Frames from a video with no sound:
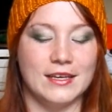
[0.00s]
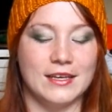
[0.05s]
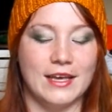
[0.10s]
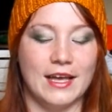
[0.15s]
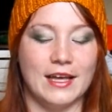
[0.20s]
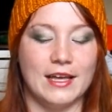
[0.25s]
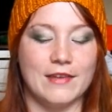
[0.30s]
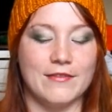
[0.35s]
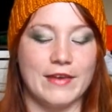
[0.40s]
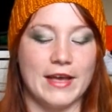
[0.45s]

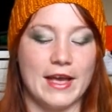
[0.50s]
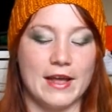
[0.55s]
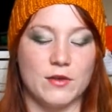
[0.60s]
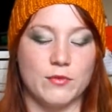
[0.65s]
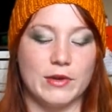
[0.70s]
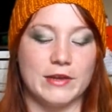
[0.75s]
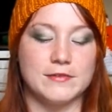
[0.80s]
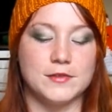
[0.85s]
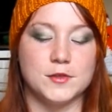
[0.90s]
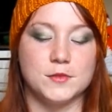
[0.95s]
Yeah, if I had
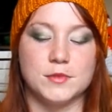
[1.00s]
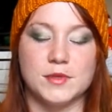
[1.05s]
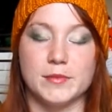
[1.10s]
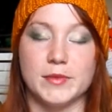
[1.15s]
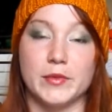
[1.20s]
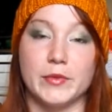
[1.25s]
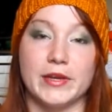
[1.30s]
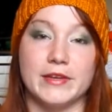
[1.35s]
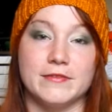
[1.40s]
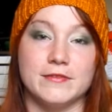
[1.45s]
a wife, she'd be
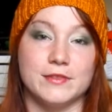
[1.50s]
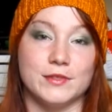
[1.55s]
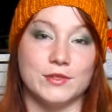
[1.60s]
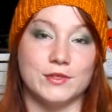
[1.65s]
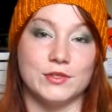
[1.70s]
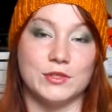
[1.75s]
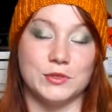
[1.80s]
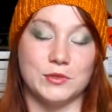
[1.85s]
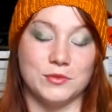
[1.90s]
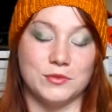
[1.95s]
my wife.
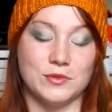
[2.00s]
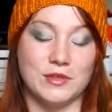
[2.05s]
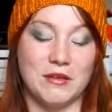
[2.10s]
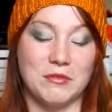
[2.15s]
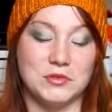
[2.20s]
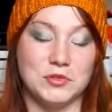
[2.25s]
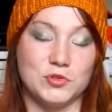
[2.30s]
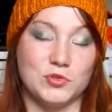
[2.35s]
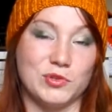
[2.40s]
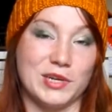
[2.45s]
So
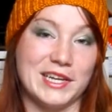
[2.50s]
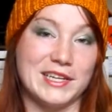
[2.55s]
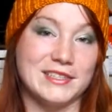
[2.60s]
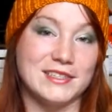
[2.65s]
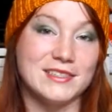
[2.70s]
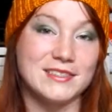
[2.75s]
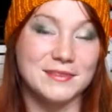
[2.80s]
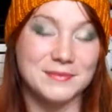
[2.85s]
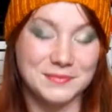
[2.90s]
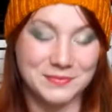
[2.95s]
that was
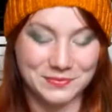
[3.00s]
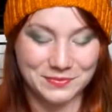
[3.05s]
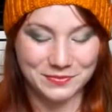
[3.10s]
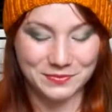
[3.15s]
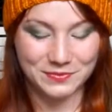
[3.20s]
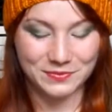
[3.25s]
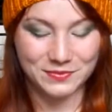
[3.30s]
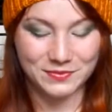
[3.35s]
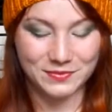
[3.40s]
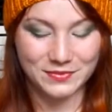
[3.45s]
great.
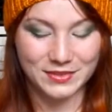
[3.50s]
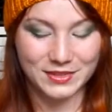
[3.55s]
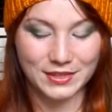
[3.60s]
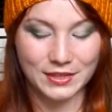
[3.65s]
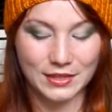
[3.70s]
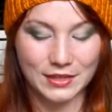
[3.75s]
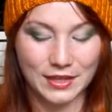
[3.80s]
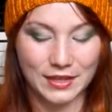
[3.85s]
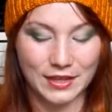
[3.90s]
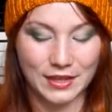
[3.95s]

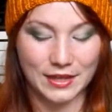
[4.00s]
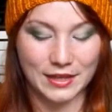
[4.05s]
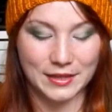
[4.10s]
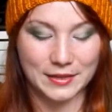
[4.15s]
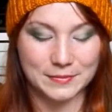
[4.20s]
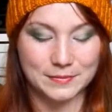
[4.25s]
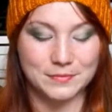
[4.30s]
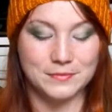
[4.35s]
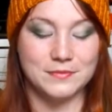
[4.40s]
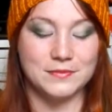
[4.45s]

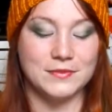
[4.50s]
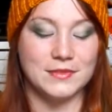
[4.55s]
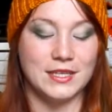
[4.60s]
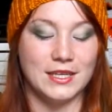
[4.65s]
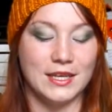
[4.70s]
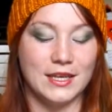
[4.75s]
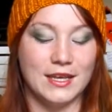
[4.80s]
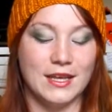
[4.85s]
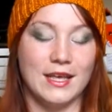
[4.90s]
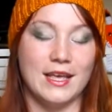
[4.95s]

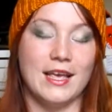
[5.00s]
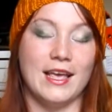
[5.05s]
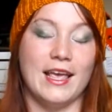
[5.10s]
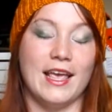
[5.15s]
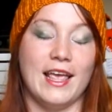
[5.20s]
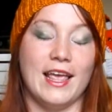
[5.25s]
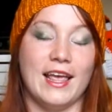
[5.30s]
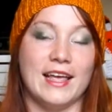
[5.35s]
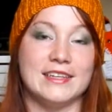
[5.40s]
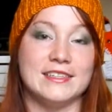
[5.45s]

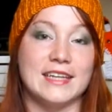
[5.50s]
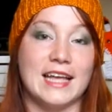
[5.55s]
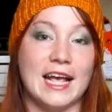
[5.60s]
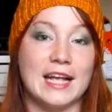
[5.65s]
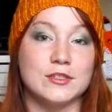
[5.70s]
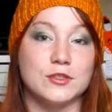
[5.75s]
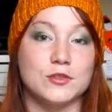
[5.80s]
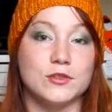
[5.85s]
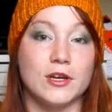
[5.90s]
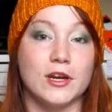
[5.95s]
And
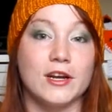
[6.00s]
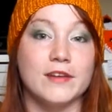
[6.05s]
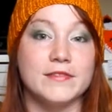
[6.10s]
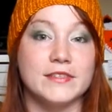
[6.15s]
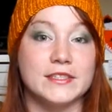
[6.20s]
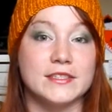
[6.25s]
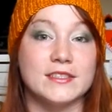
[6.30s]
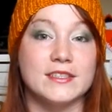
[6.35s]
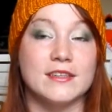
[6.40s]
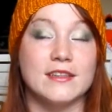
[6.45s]
Astral
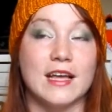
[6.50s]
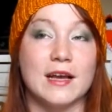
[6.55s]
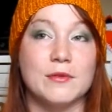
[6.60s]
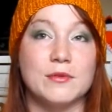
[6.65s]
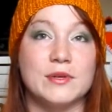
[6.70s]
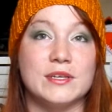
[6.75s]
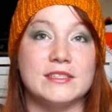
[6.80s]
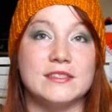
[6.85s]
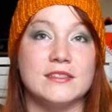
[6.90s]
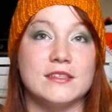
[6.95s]
Harvest.
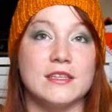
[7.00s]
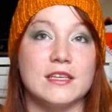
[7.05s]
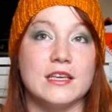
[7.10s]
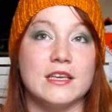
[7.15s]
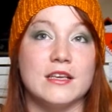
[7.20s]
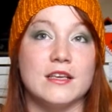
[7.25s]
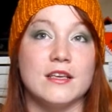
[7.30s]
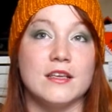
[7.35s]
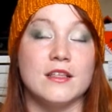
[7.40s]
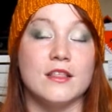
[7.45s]
That was
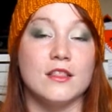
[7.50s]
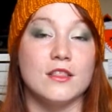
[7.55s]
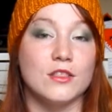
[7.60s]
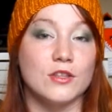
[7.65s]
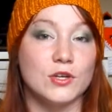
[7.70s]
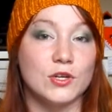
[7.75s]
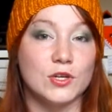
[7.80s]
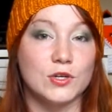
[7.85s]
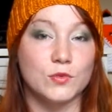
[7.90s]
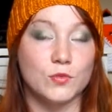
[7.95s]
the
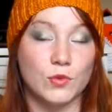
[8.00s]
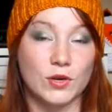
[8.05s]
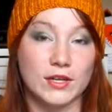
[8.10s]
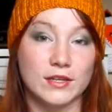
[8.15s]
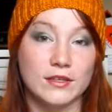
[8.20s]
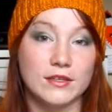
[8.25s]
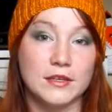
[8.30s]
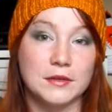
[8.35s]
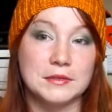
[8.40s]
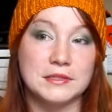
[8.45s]
third
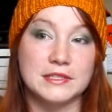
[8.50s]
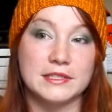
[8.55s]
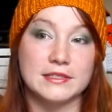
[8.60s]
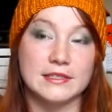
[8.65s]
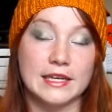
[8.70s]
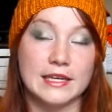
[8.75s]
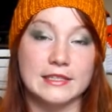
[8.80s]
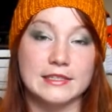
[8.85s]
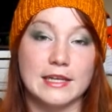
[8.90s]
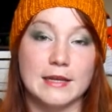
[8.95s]
one. That was the
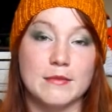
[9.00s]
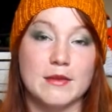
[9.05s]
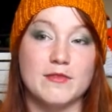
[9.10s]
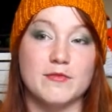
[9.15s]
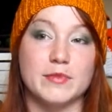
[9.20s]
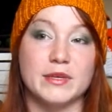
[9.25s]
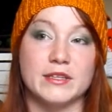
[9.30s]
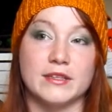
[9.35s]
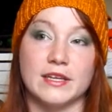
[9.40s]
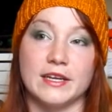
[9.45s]
second time
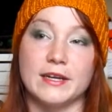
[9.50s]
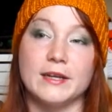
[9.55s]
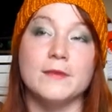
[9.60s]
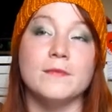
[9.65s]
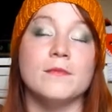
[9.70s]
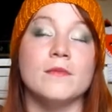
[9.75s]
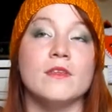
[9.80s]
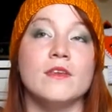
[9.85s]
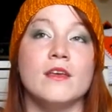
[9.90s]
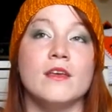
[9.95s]
I've been there.